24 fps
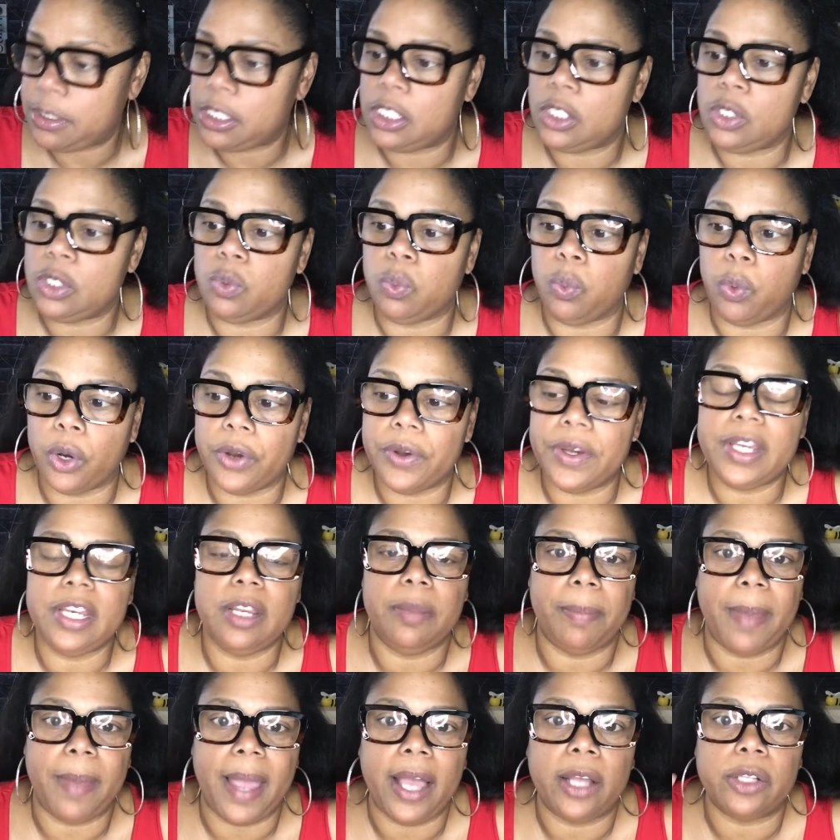she's worried
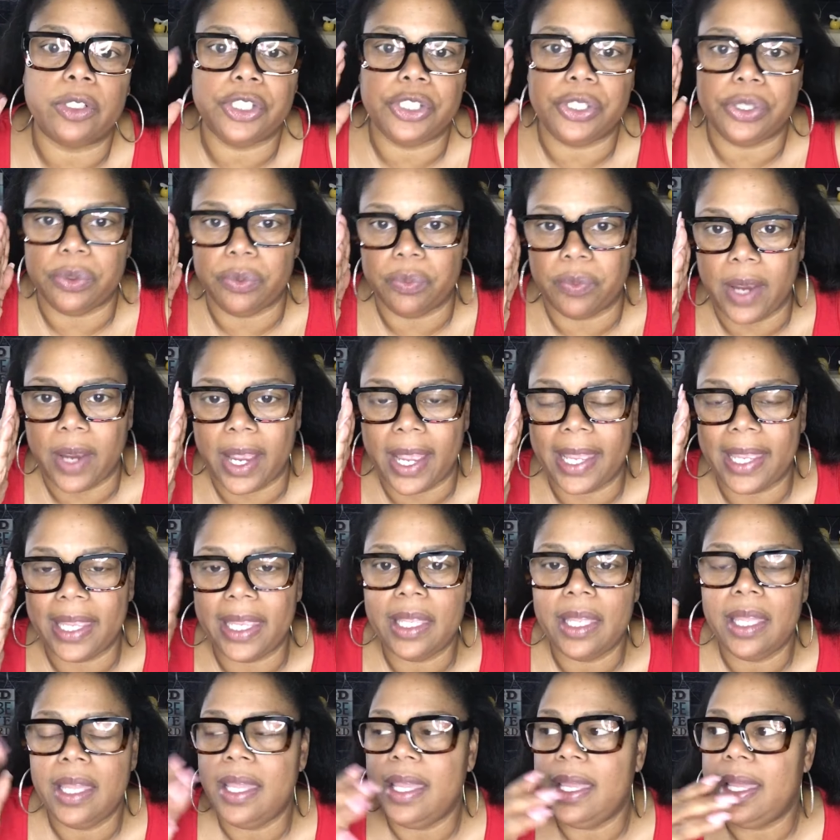about you,
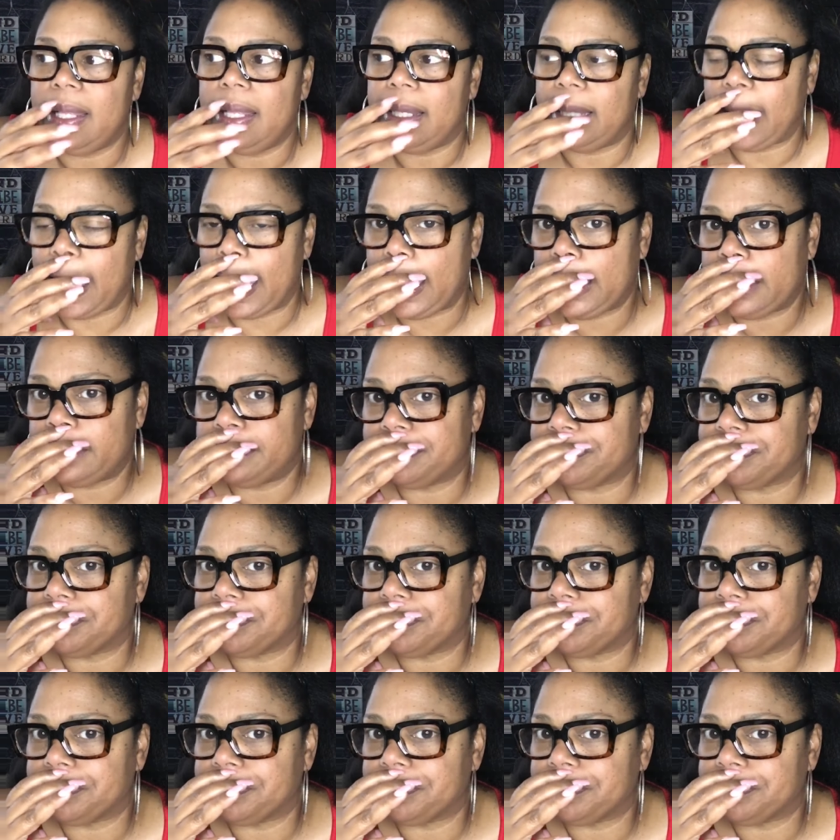right? Like,